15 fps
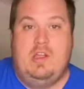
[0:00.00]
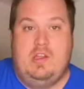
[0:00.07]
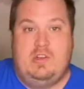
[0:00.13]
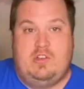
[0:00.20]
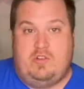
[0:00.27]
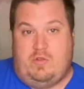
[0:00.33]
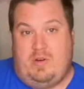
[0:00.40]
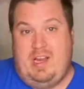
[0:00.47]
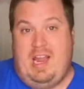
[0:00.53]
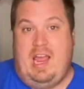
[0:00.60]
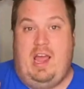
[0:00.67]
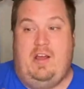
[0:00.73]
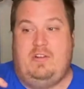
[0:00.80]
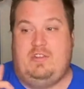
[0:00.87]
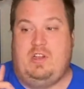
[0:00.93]

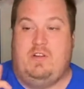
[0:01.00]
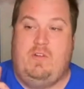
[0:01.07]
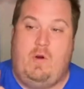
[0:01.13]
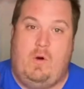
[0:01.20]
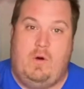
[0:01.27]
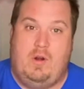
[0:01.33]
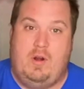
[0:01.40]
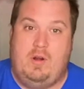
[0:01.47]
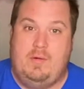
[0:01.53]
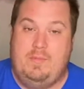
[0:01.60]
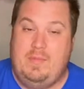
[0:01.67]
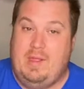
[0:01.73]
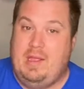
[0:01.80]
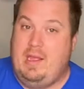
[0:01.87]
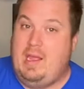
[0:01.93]
Treehouse of Horror,
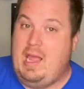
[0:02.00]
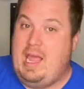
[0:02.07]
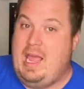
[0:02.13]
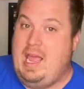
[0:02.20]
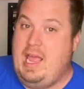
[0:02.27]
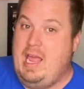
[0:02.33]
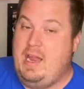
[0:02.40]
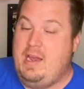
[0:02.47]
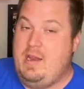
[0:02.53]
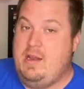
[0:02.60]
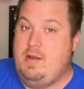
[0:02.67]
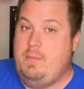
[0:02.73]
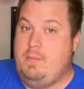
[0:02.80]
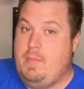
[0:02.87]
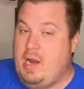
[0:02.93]
and
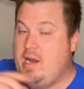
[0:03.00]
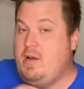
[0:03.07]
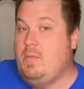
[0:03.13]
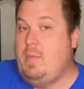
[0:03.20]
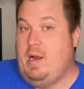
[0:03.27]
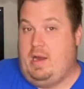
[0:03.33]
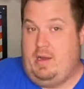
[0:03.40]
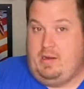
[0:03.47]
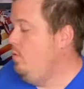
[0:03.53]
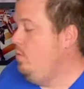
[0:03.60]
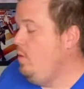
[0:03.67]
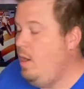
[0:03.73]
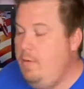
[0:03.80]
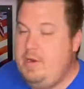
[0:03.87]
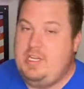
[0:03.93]
Michael Myers.
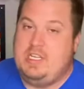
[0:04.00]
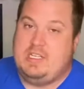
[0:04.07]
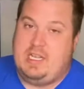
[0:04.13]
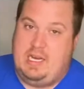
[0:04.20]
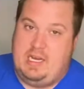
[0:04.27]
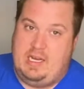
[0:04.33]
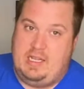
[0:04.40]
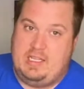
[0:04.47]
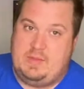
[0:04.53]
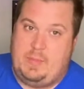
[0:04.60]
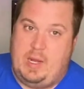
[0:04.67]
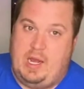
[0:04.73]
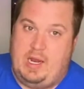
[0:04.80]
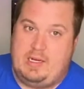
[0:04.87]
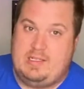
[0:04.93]
Why don't we just get into this
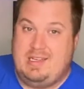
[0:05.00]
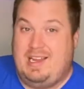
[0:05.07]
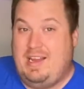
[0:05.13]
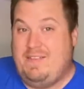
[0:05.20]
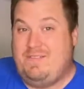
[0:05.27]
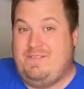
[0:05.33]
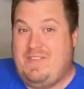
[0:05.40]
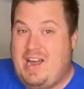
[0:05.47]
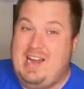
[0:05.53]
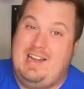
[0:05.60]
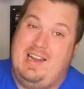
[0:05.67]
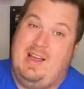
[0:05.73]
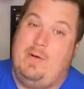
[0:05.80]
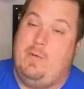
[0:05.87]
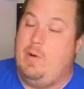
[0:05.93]
box and find
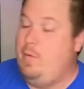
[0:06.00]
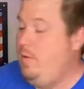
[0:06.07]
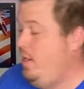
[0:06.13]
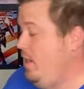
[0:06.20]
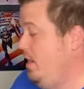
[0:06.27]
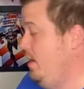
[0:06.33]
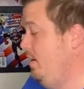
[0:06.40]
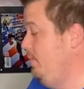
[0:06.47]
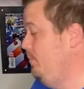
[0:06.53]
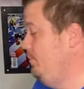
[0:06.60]
out what we got?